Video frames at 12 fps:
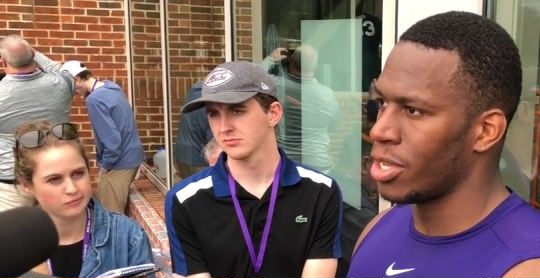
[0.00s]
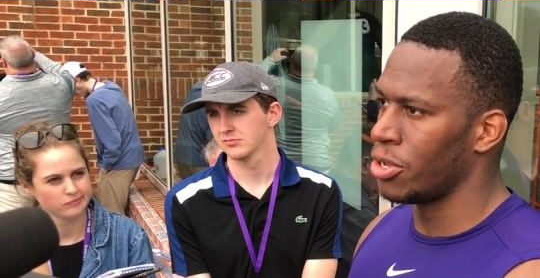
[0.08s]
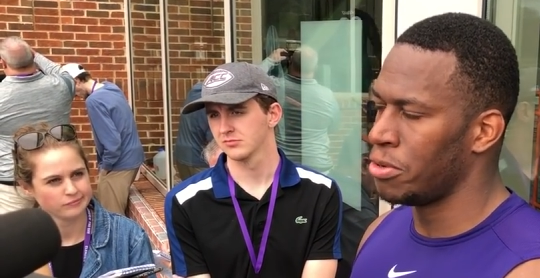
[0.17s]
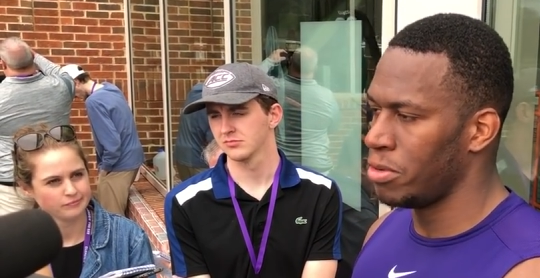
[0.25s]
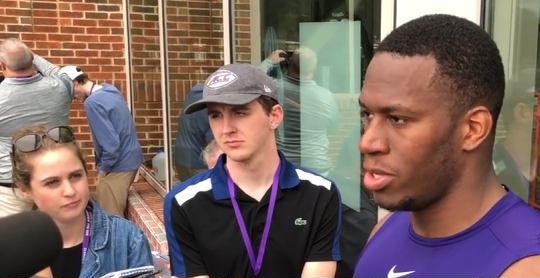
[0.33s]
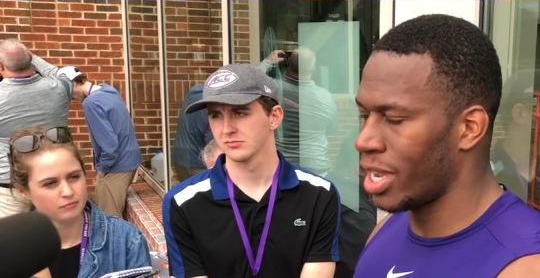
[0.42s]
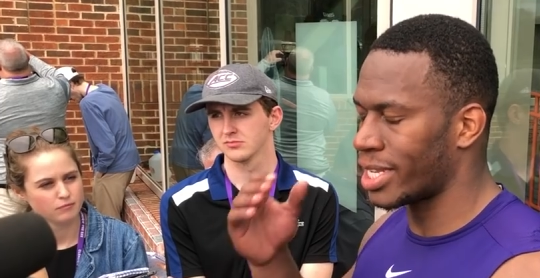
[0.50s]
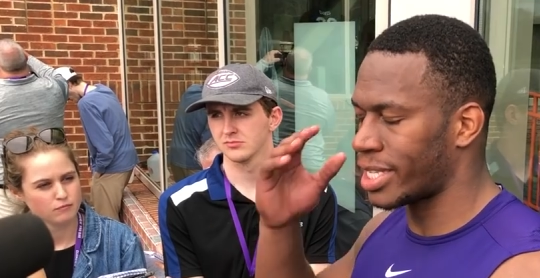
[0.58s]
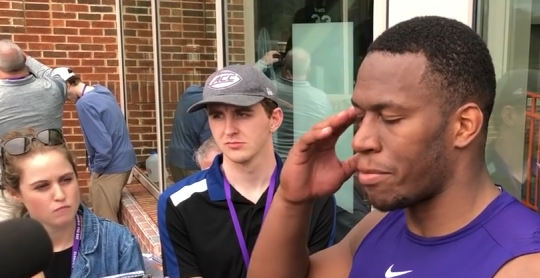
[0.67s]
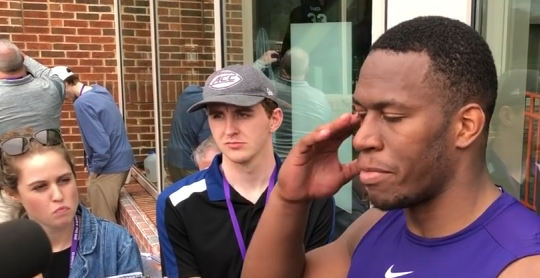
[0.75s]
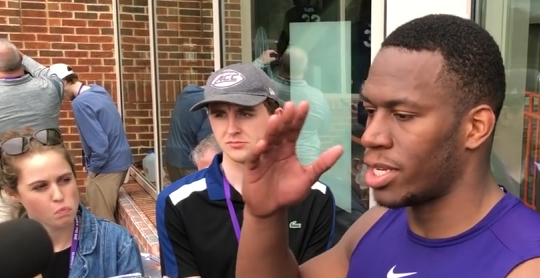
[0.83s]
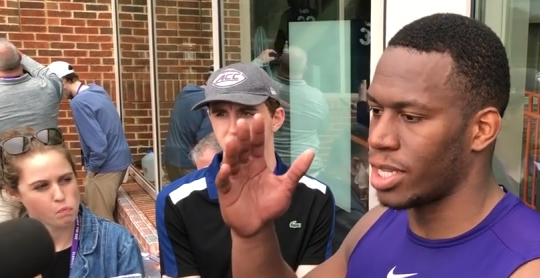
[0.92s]
Speaker 1: you you gotta
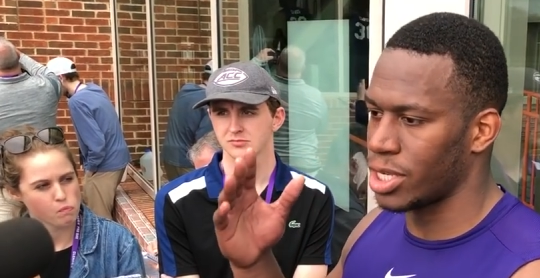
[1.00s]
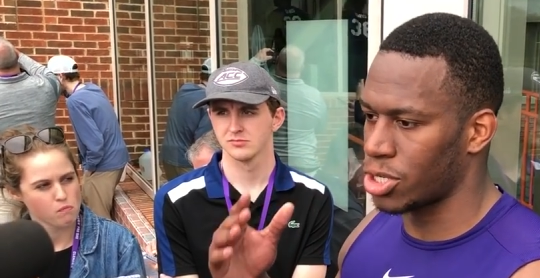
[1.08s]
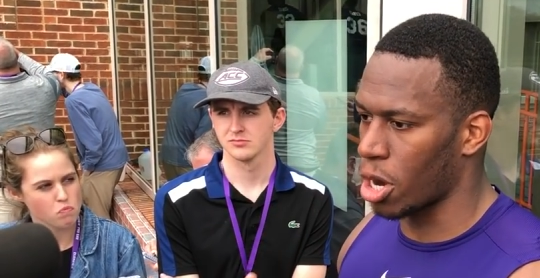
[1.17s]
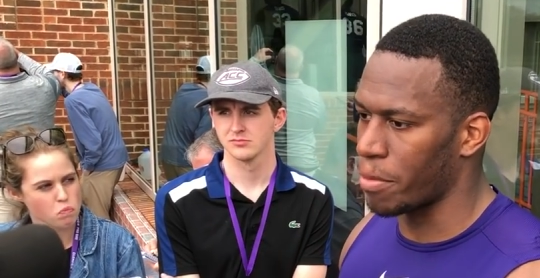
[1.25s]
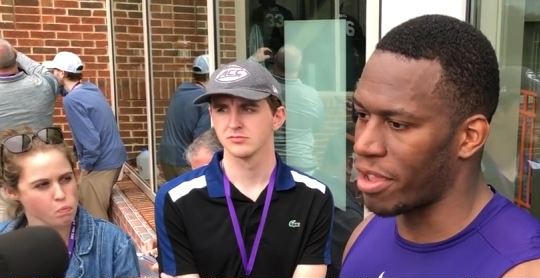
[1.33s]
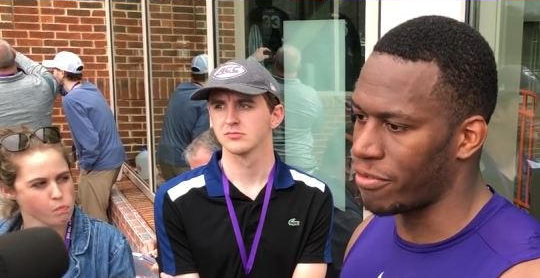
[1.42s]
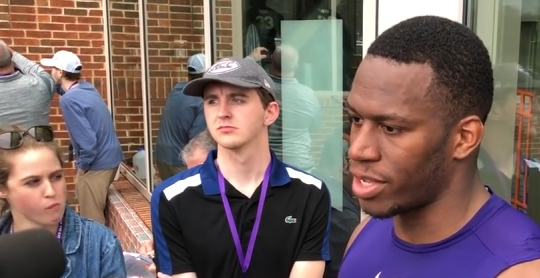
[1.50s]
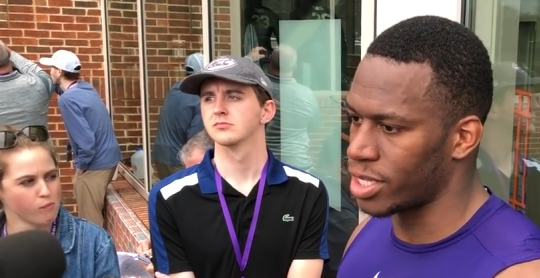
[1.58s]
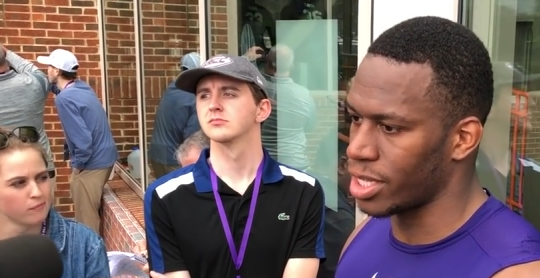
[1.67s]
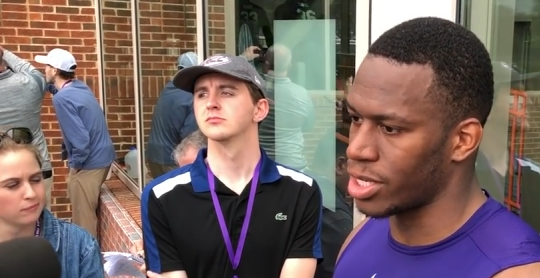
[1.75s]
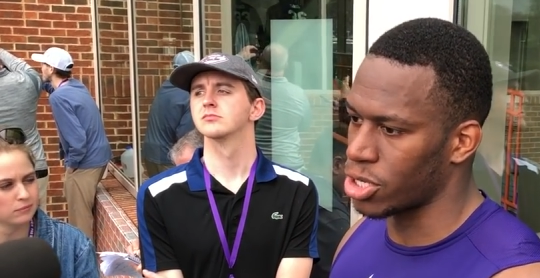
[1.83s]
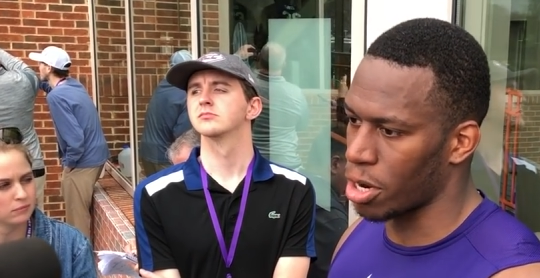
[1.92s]
stay mentally sharp and
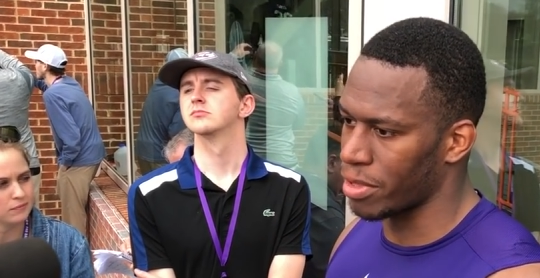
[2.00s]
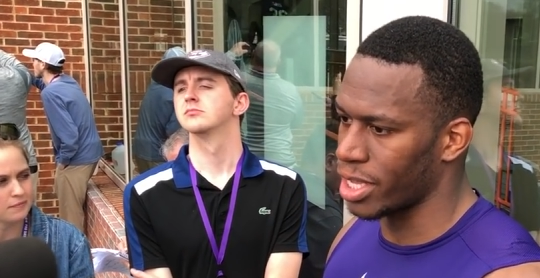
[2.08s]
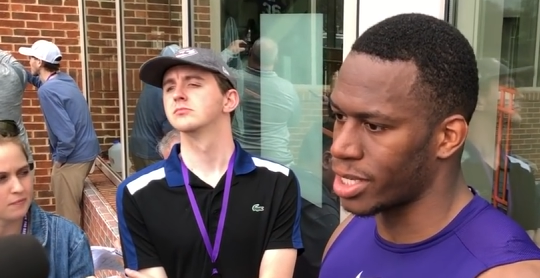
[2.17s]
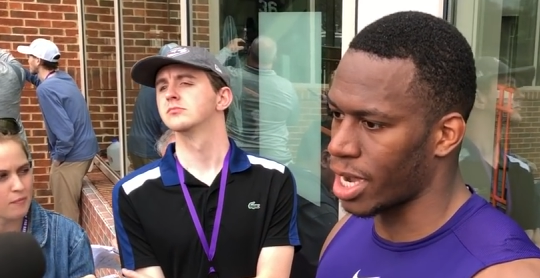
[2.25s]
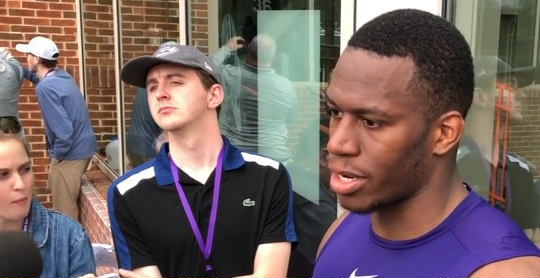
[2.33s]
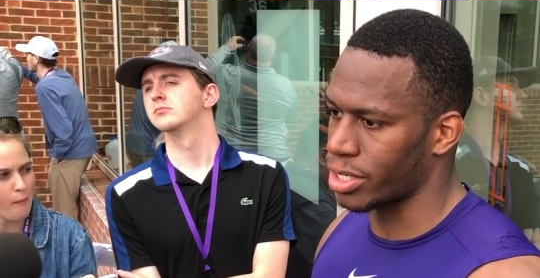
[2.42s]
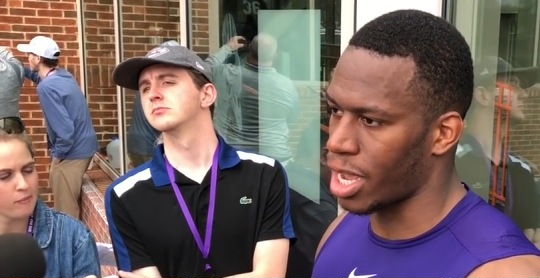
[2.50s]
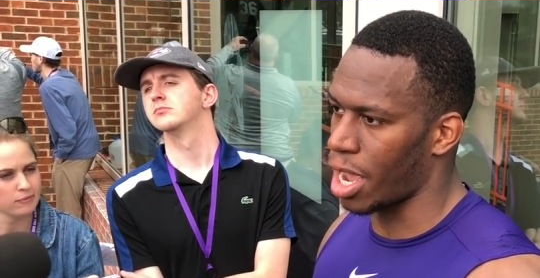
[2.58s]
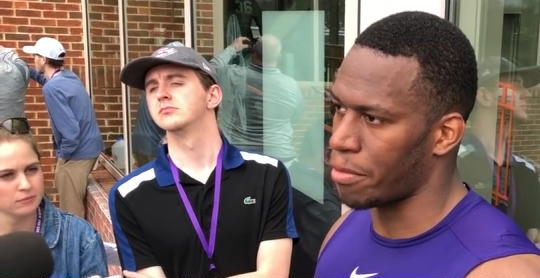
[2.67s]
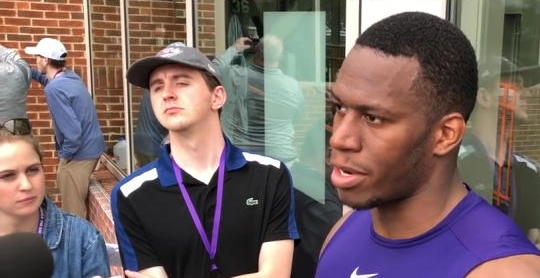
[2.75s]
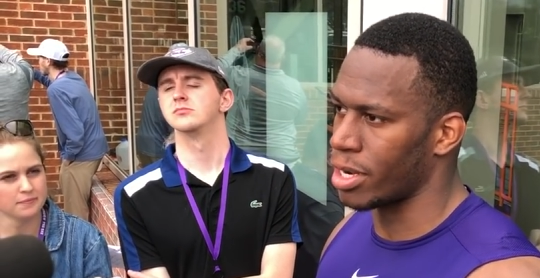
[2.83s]
physically sharp the entire time.